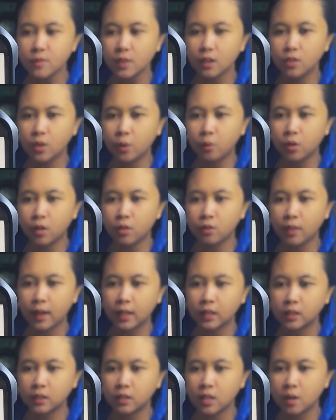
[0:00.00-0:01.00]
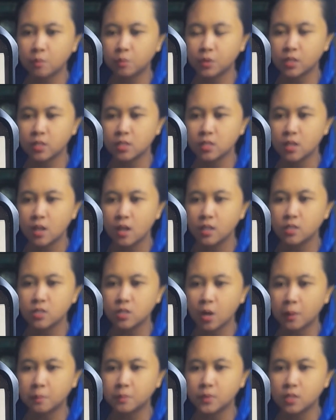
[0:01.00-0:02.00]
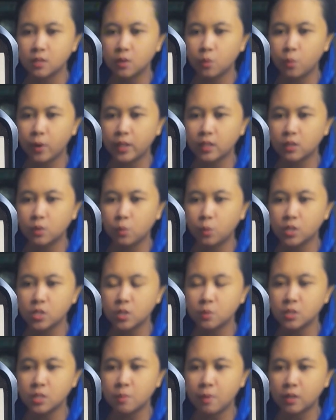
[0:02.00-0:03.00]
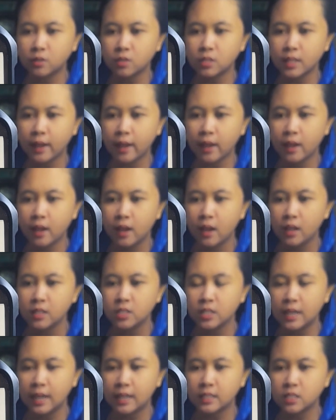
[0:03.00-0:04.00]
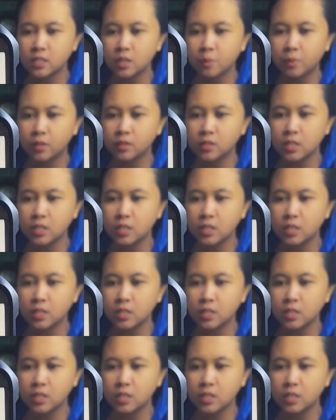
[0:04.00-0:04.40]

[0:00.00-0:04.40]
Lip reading: no other than the Empress stopped, but what she was about to say, she glanced upon the